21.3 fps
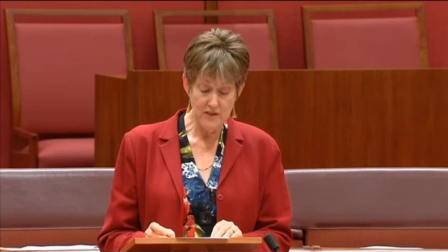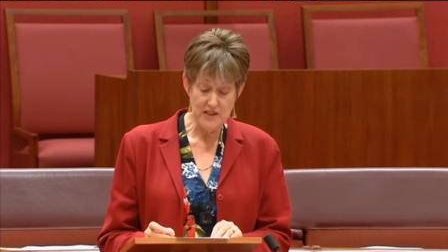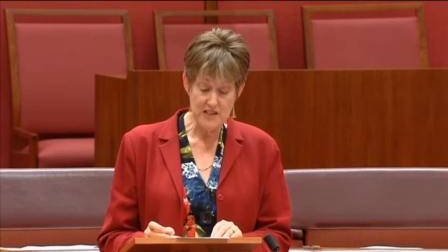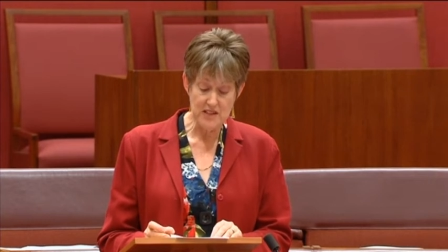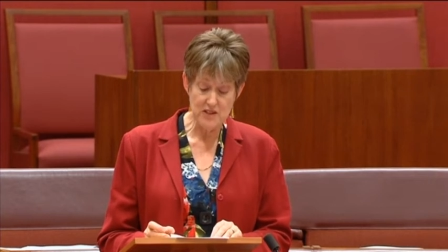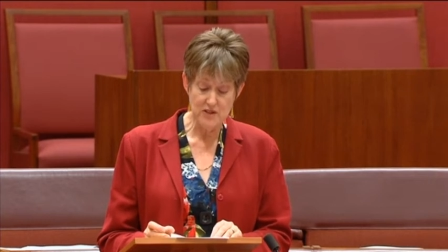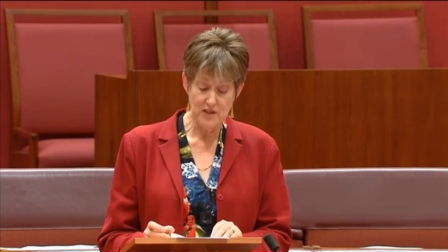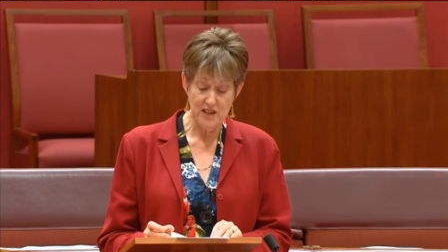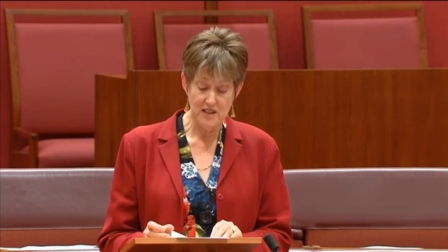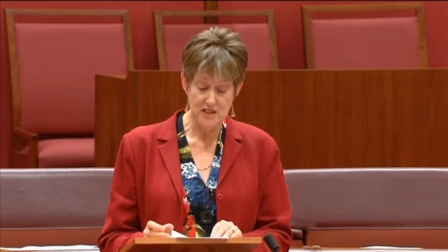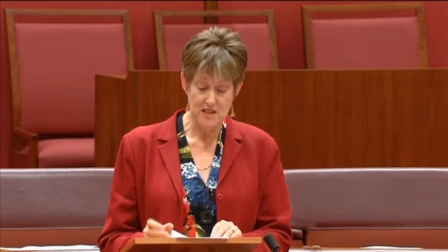
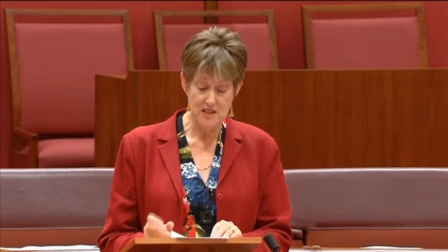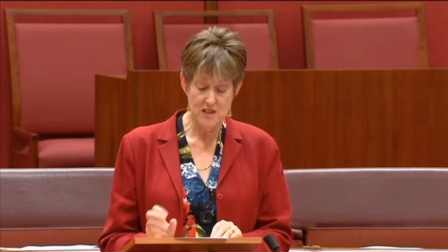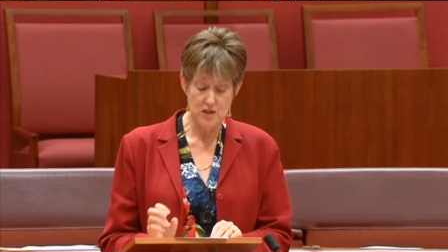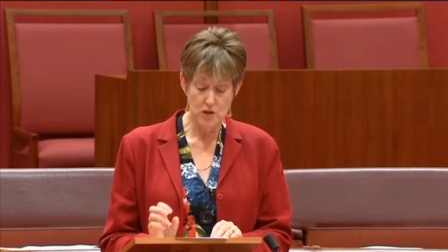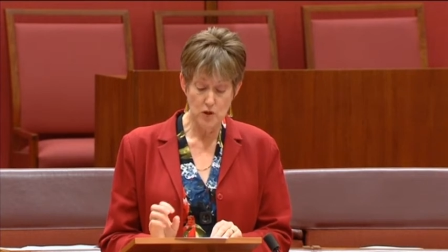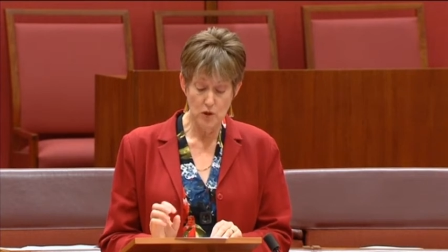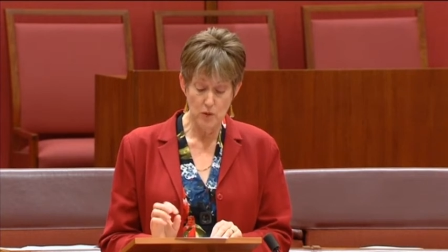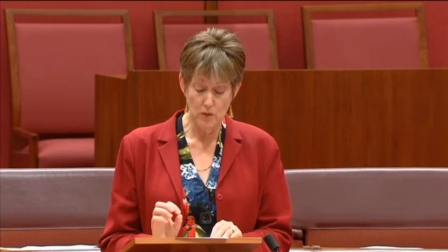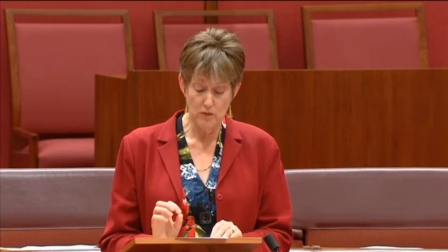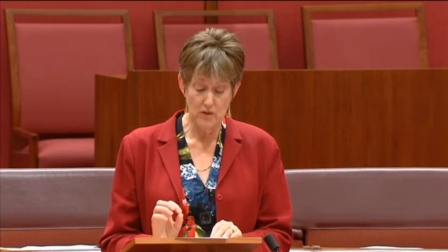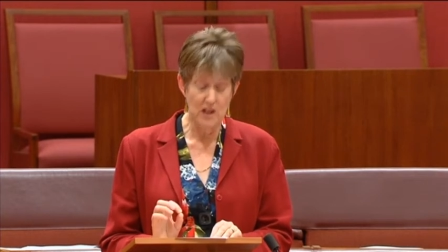instructors
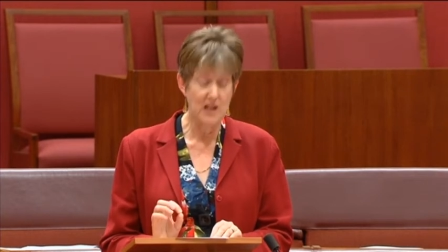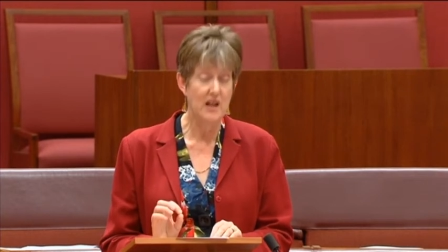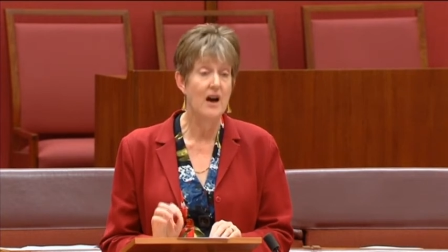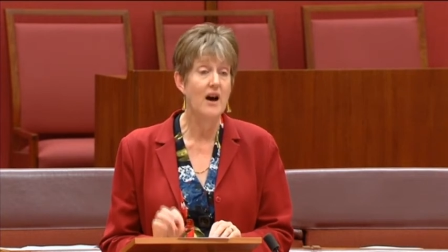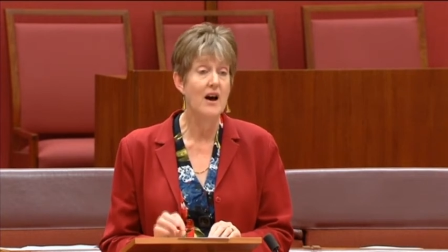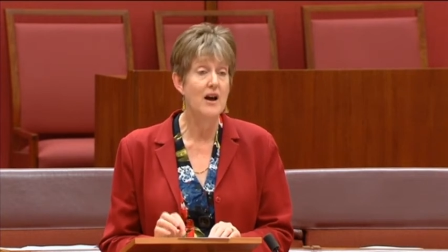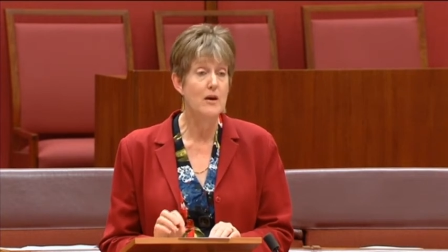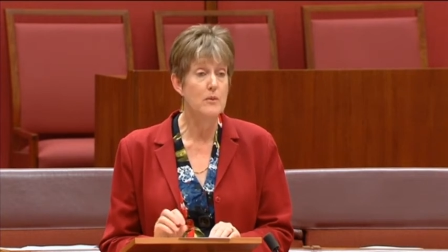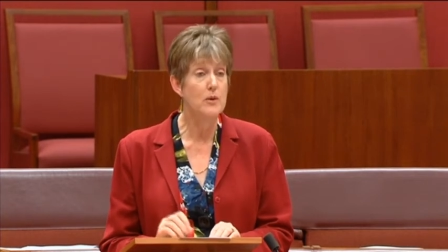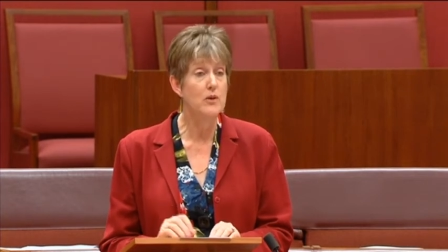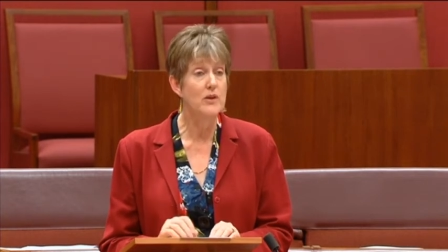who were
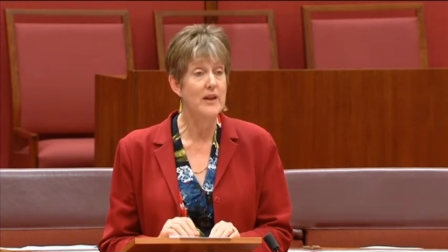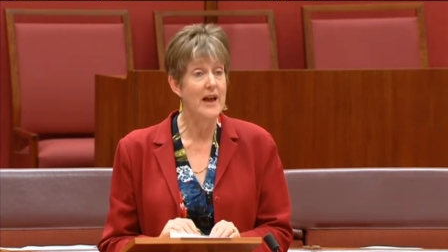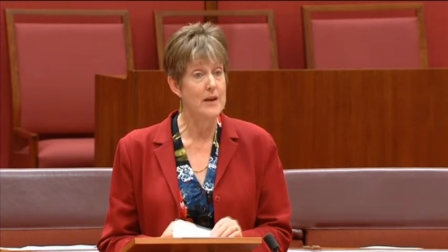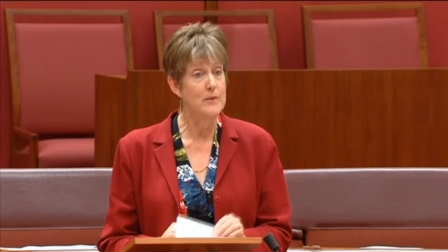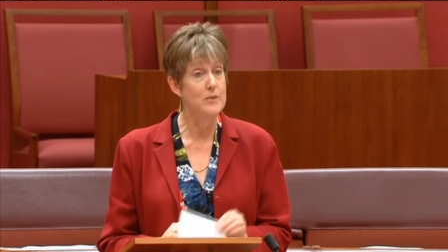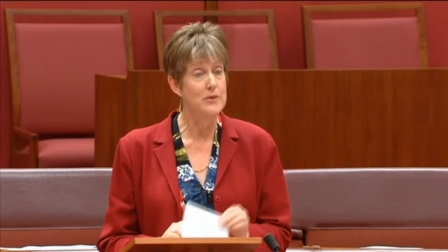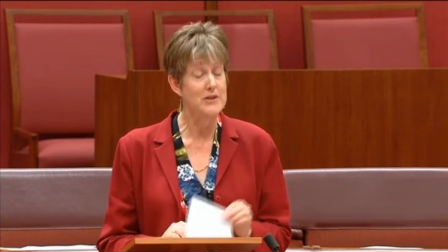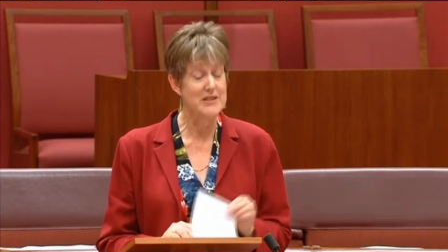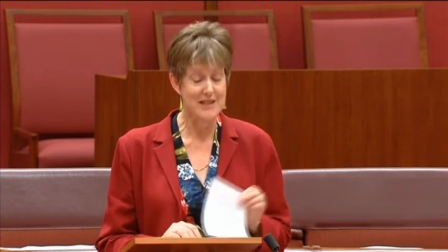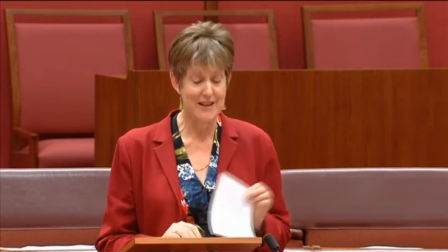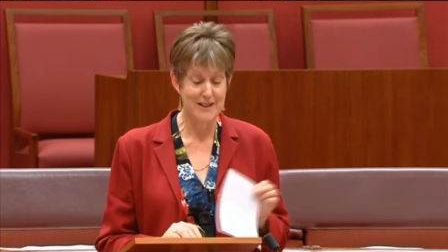reliable
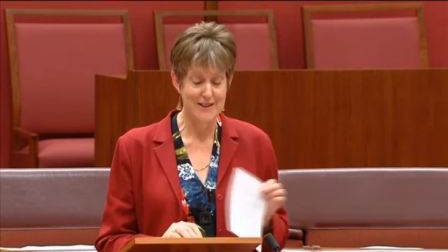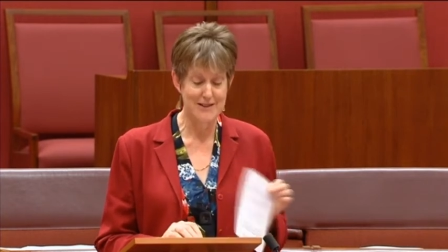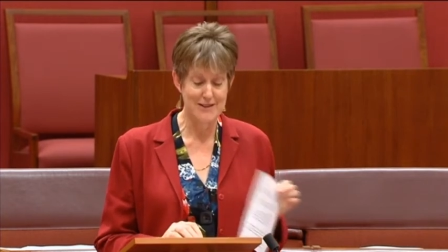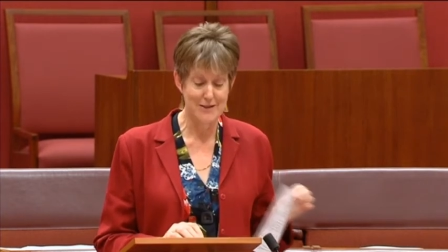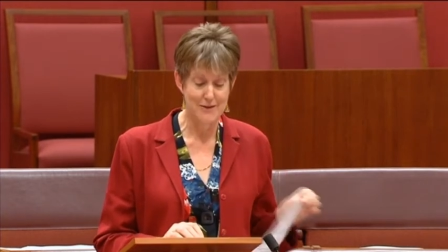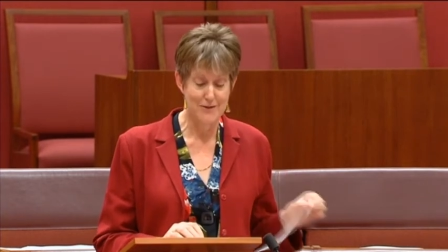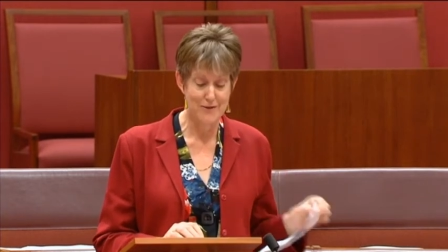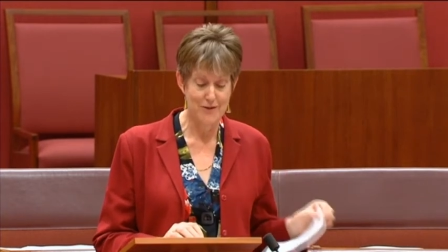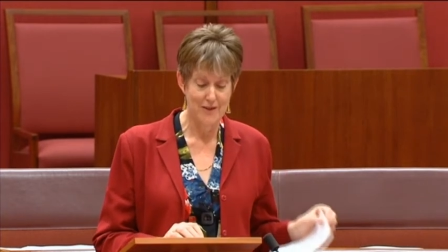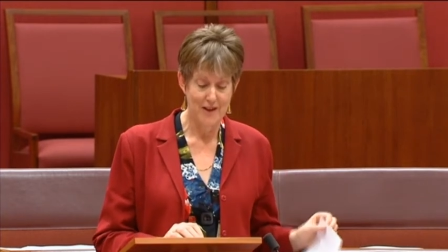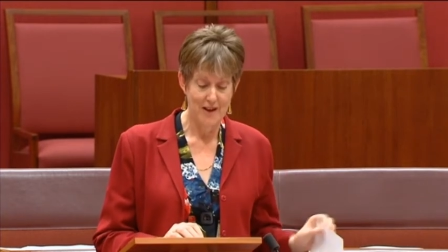and
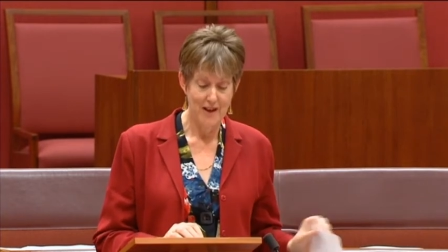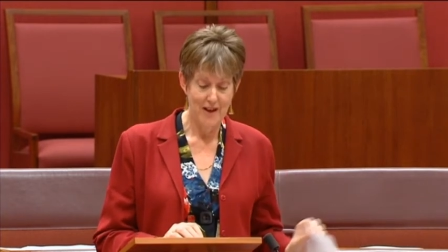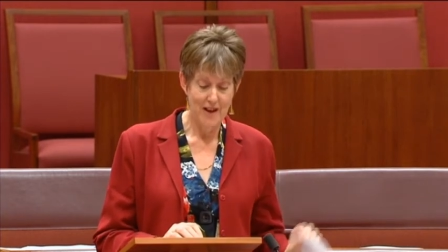protective